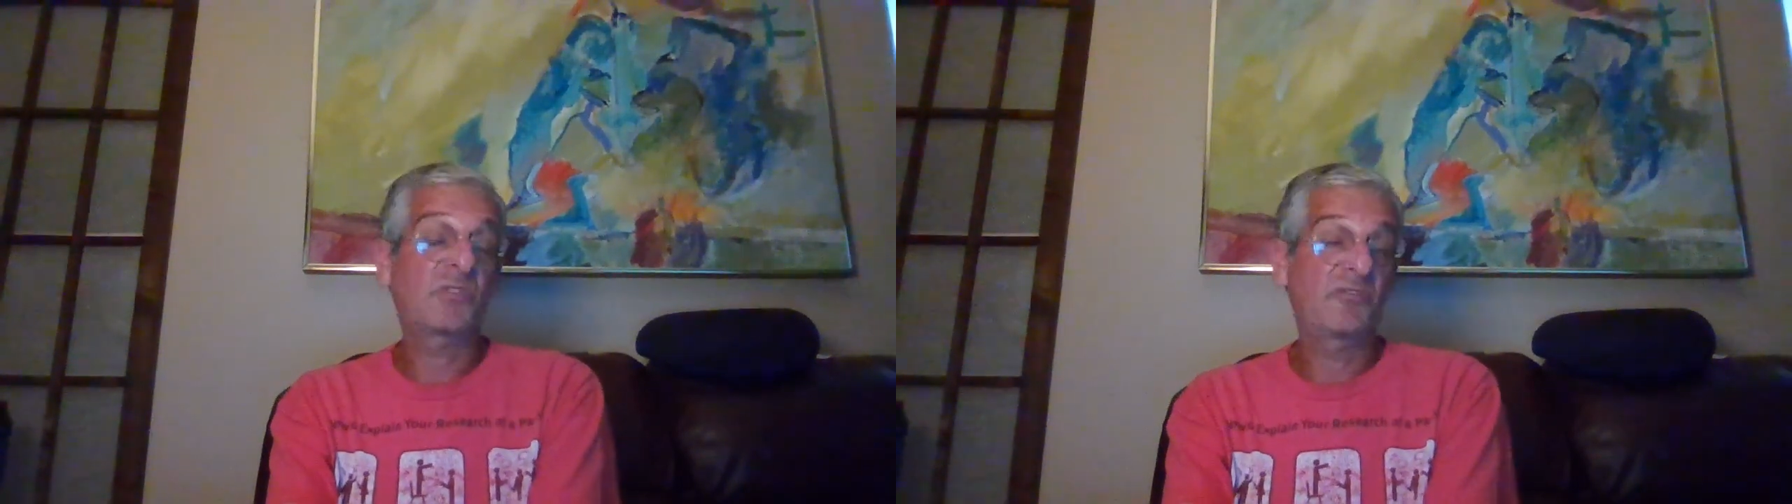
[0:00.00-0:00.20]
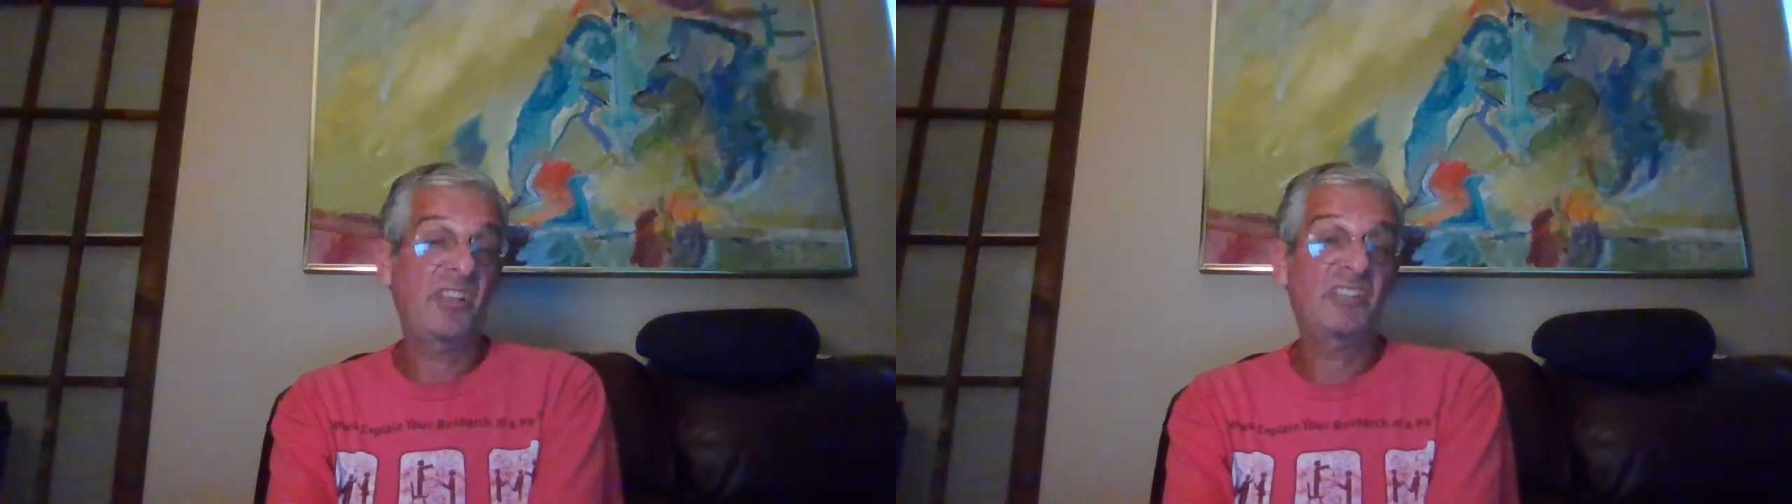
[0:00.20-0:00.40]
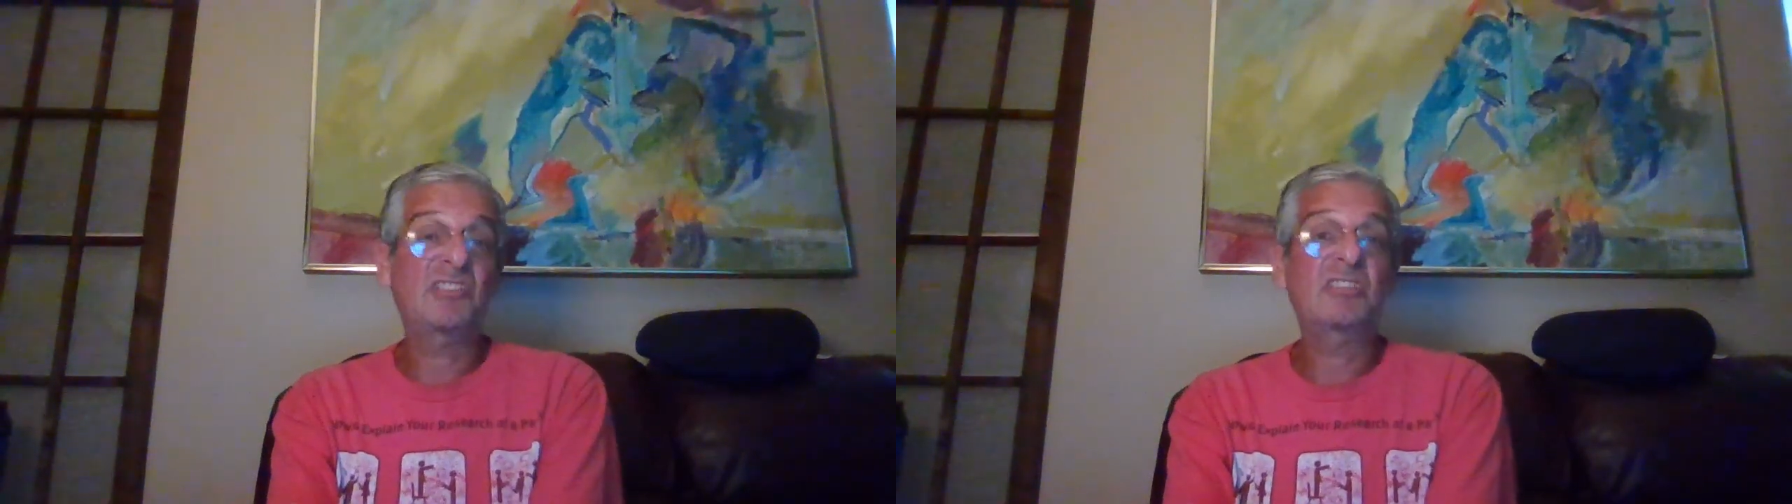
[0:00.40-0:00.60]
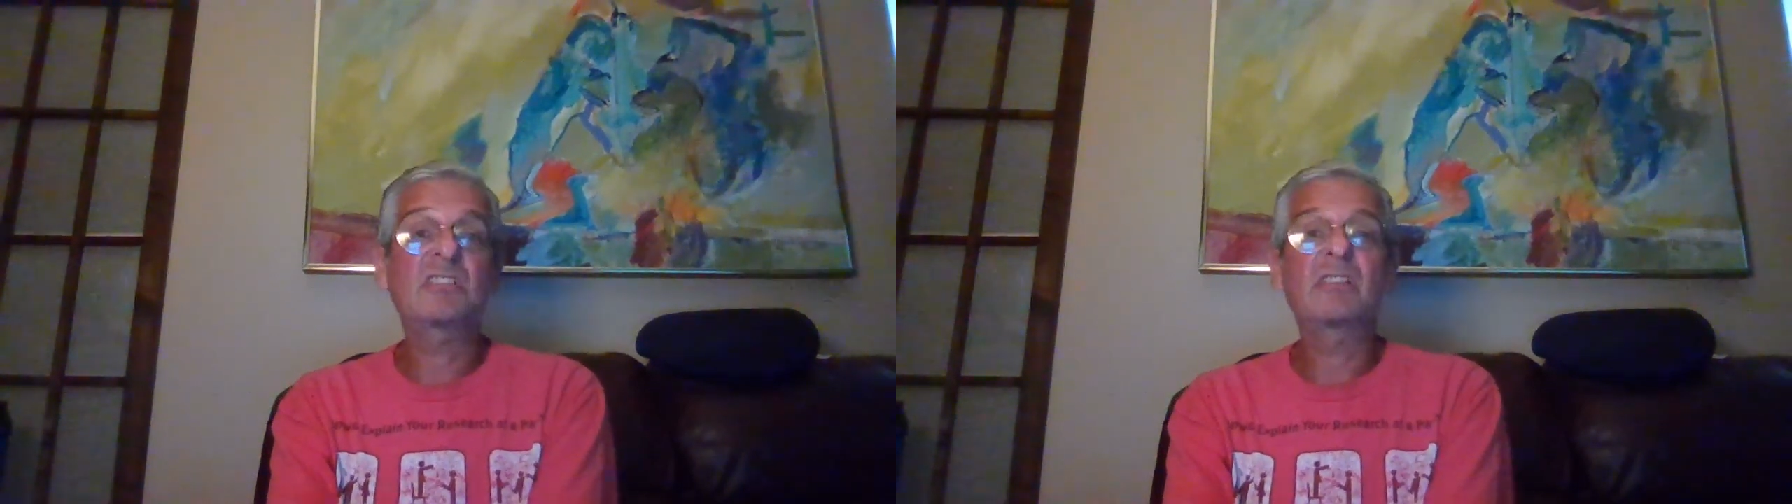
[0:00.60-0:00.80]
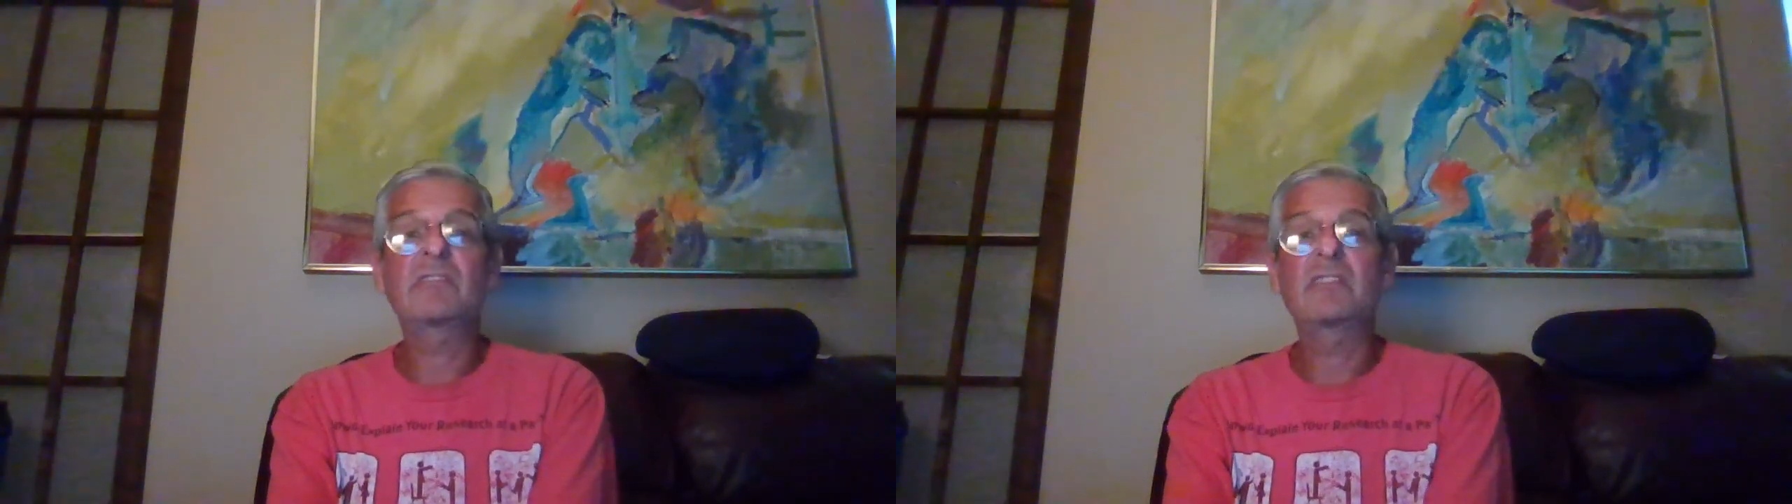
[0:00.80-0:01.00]
or
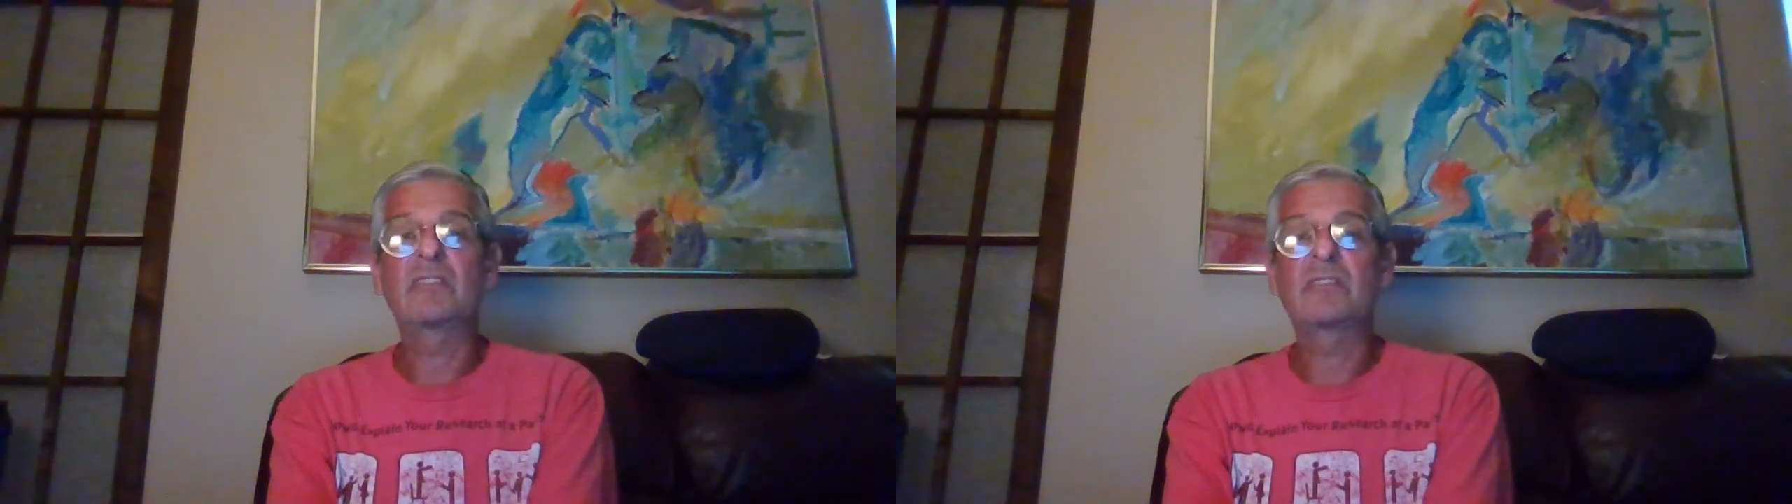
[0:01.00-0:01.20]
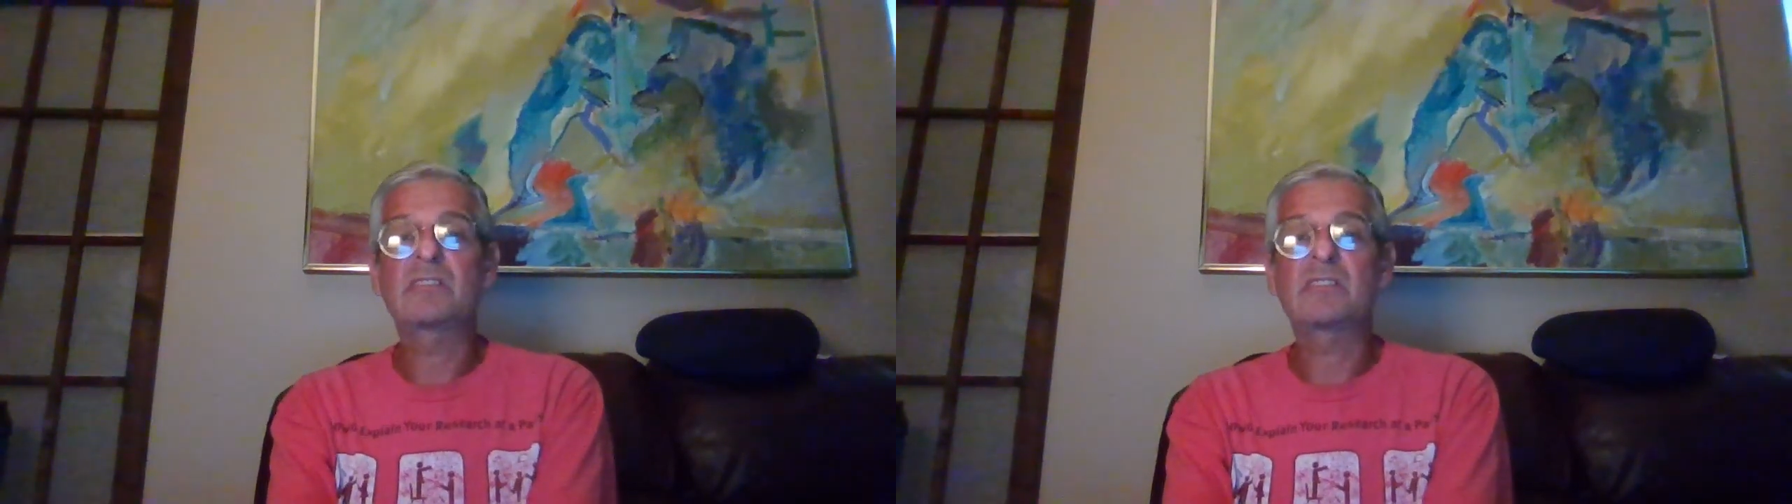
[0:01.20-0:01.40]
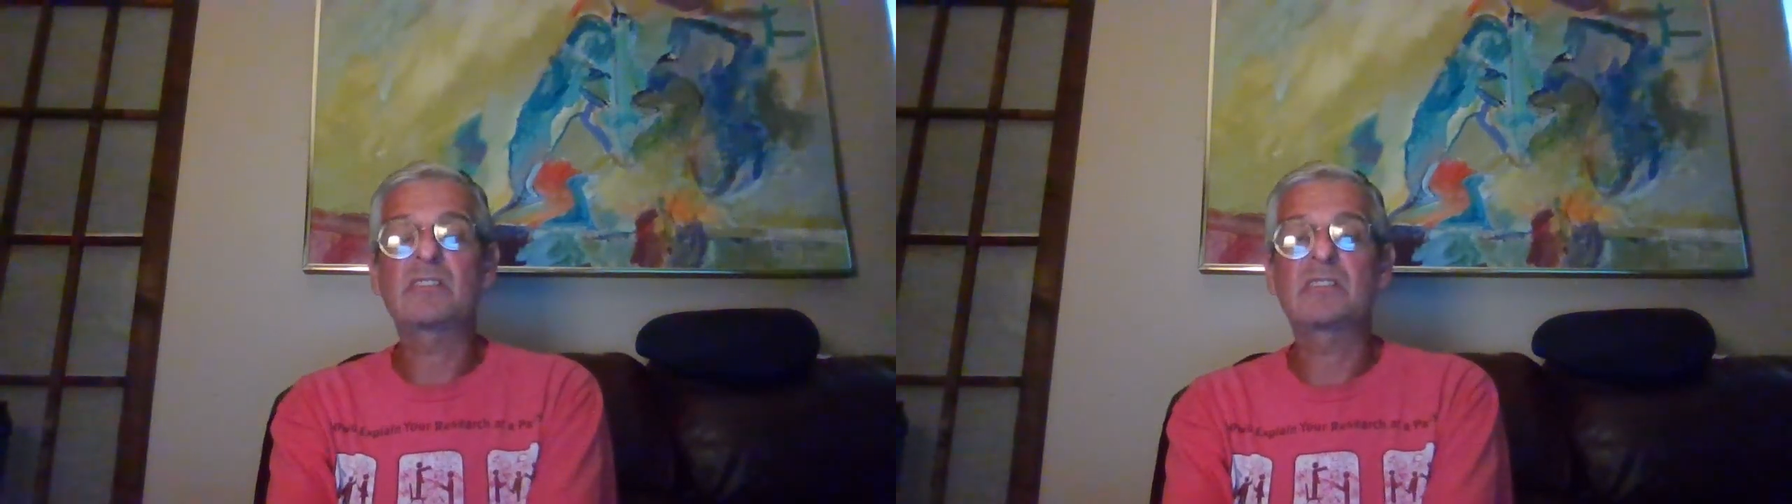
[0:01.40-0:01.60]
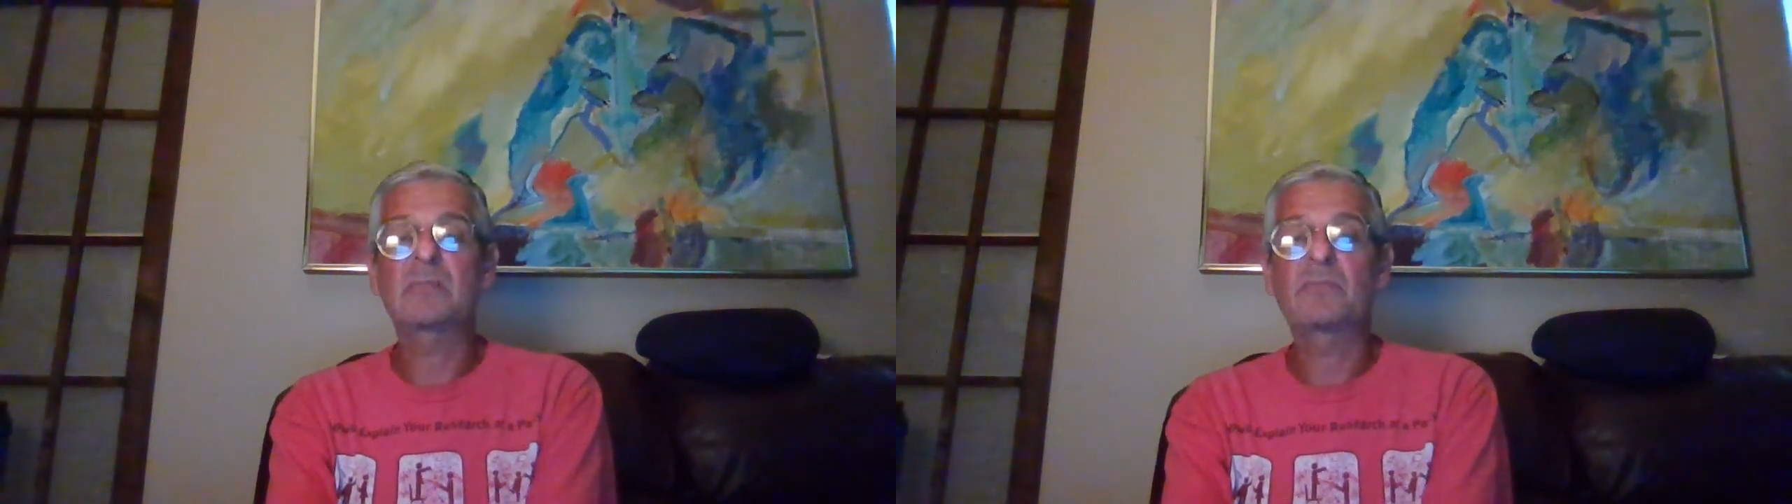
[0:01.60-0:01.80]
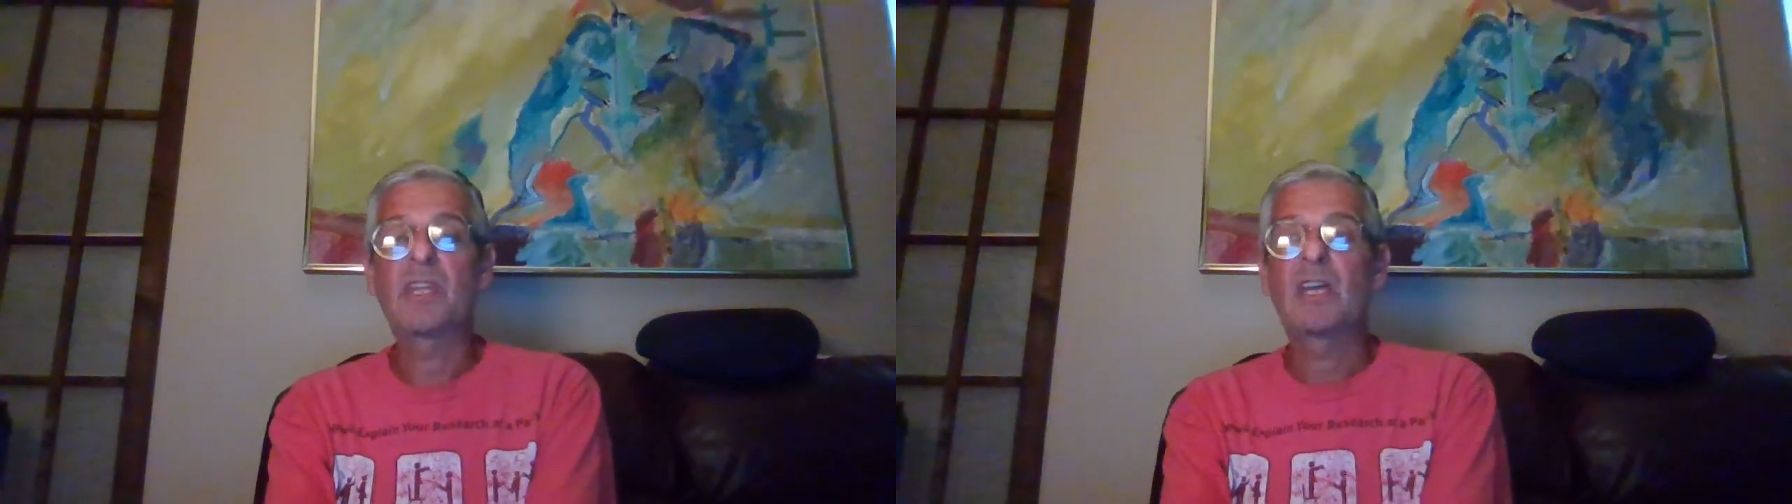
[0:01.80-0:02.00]
vegetative nervous system